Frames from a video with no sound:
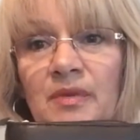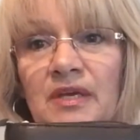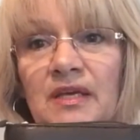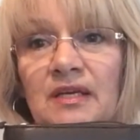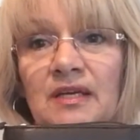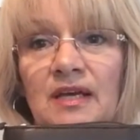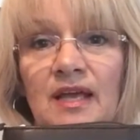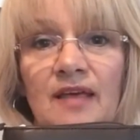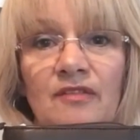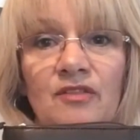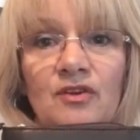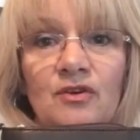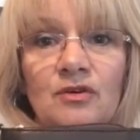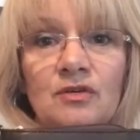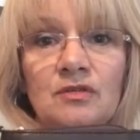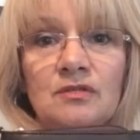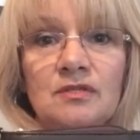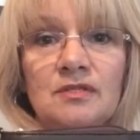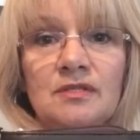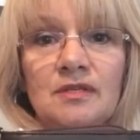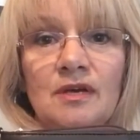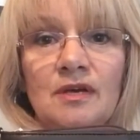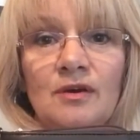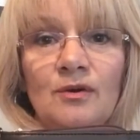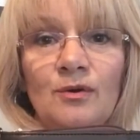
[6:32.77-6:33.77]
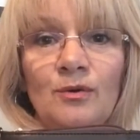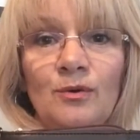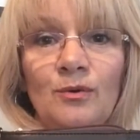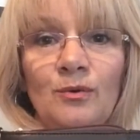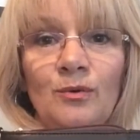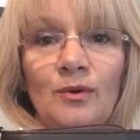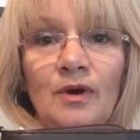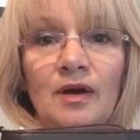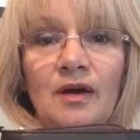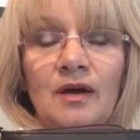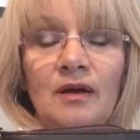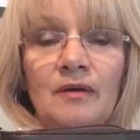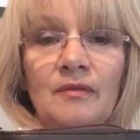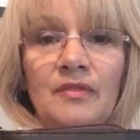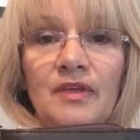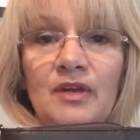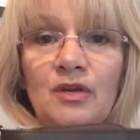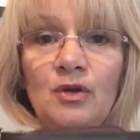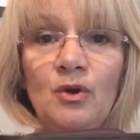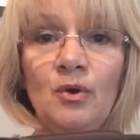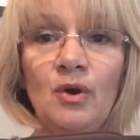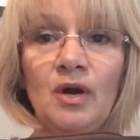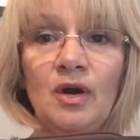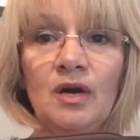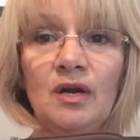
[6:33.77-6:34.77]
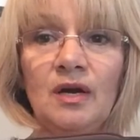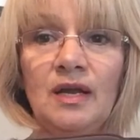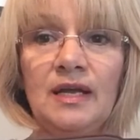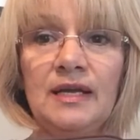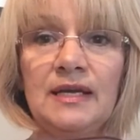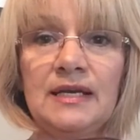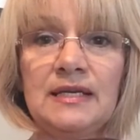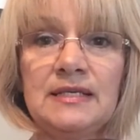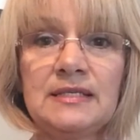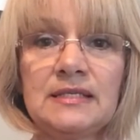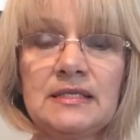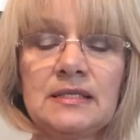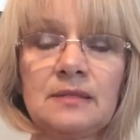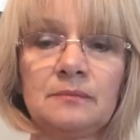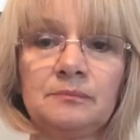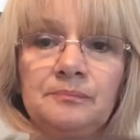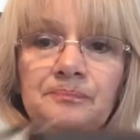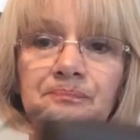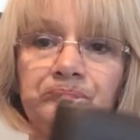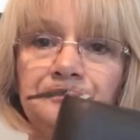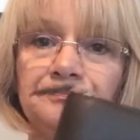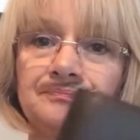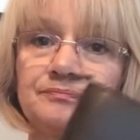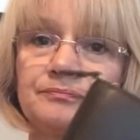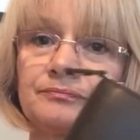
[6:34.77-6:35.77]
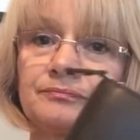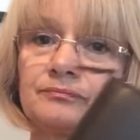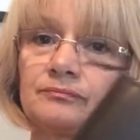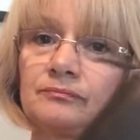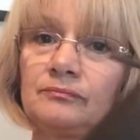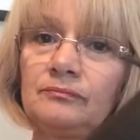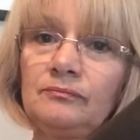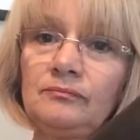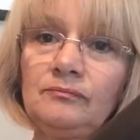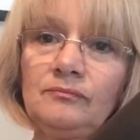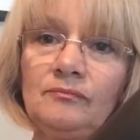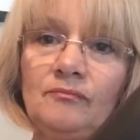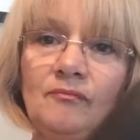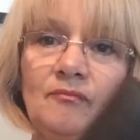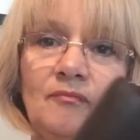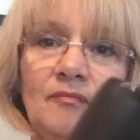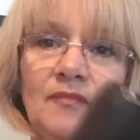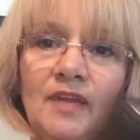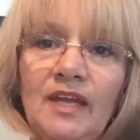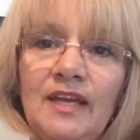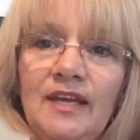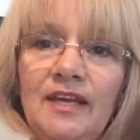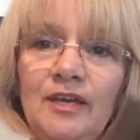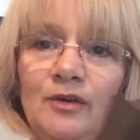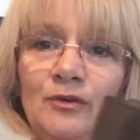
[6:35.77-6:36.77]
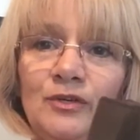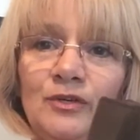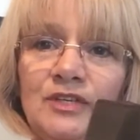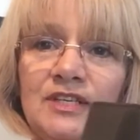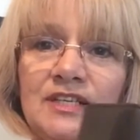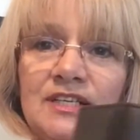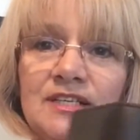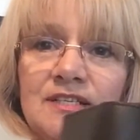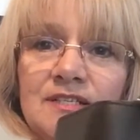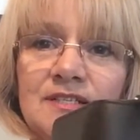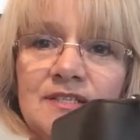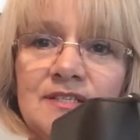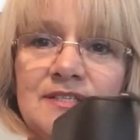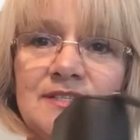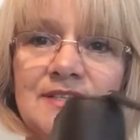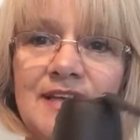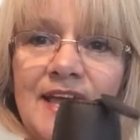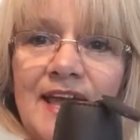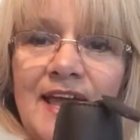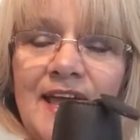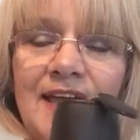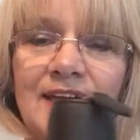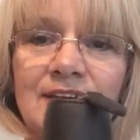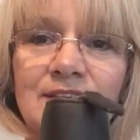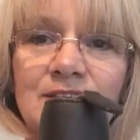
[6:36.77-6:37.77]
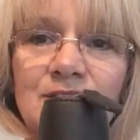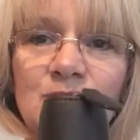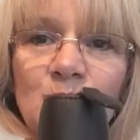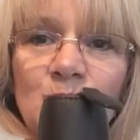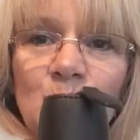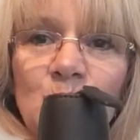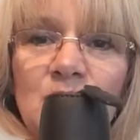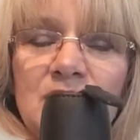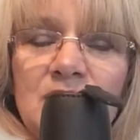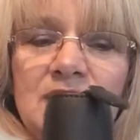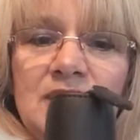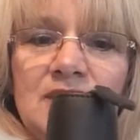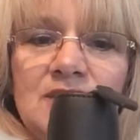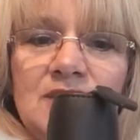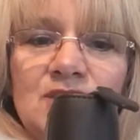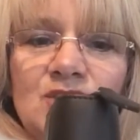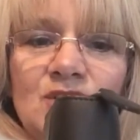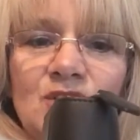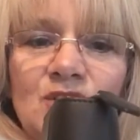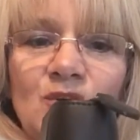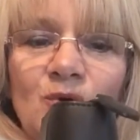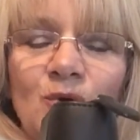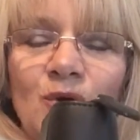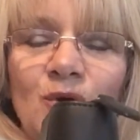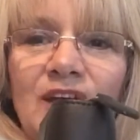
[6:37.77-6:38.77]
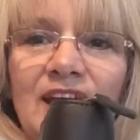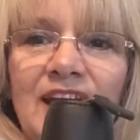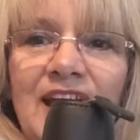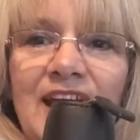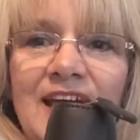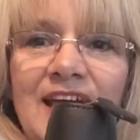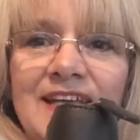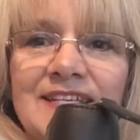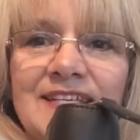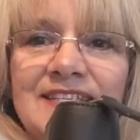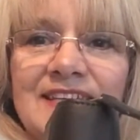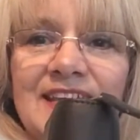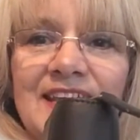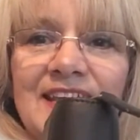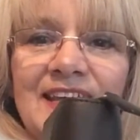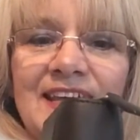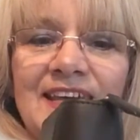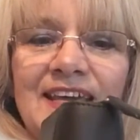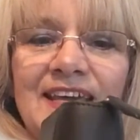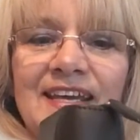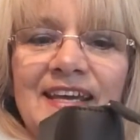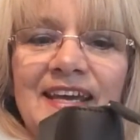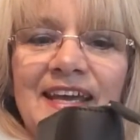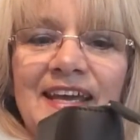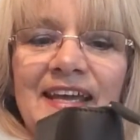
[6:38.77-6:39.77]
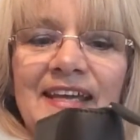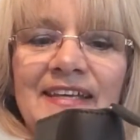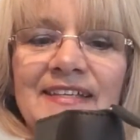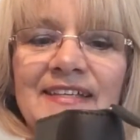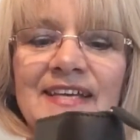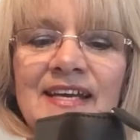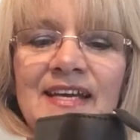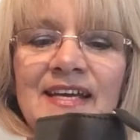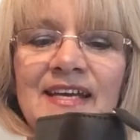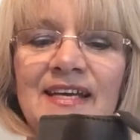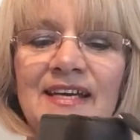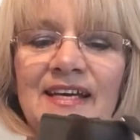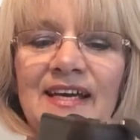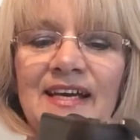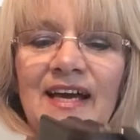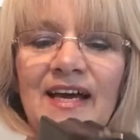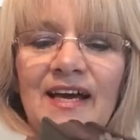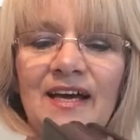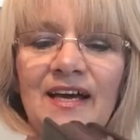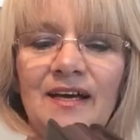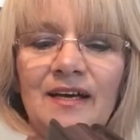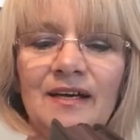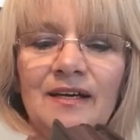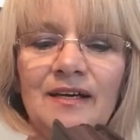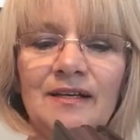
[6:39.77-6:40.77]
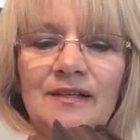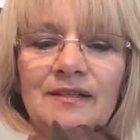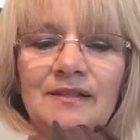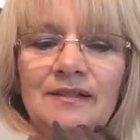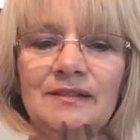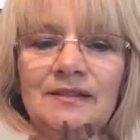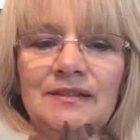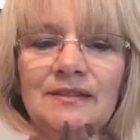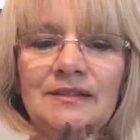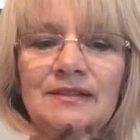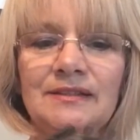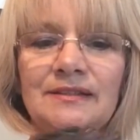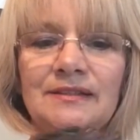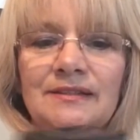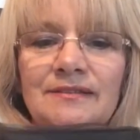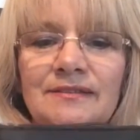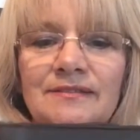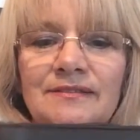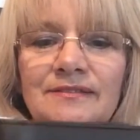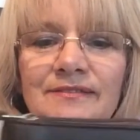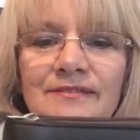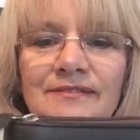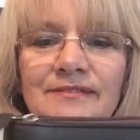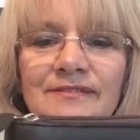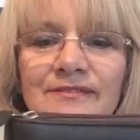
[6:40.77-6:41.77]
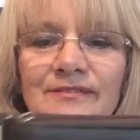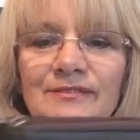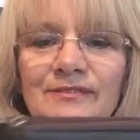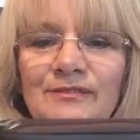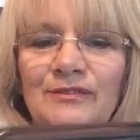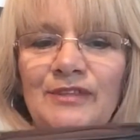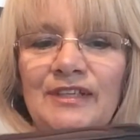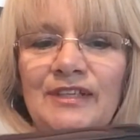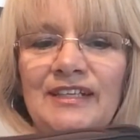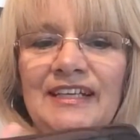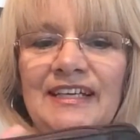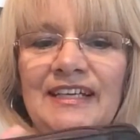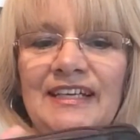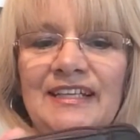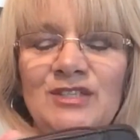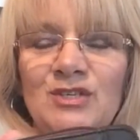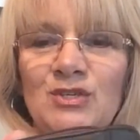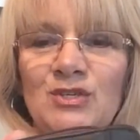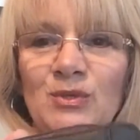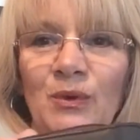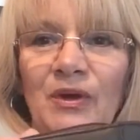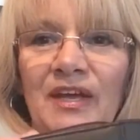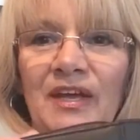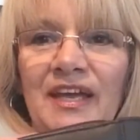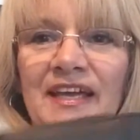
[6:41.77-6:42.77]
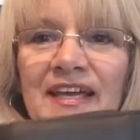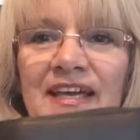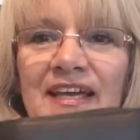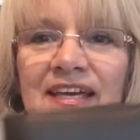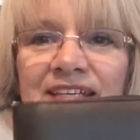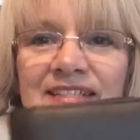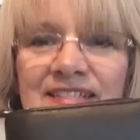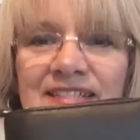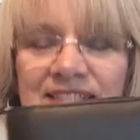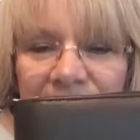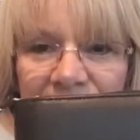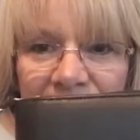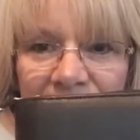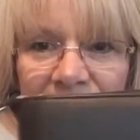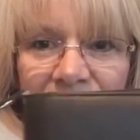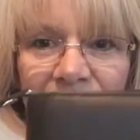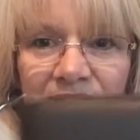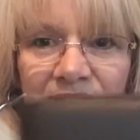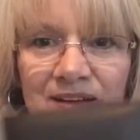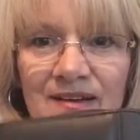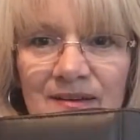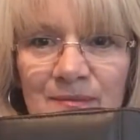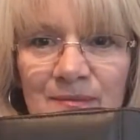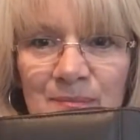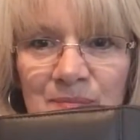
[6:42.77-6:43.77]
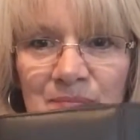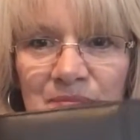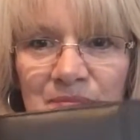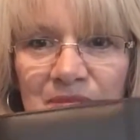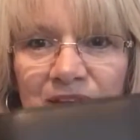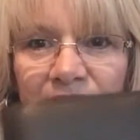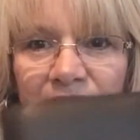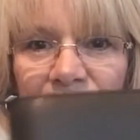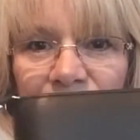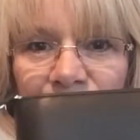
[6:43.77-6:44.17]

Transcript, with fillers: in leather. So uh, there you are, ladies here it is. And once I start organizing it and uh, really enjoying it, um, I'll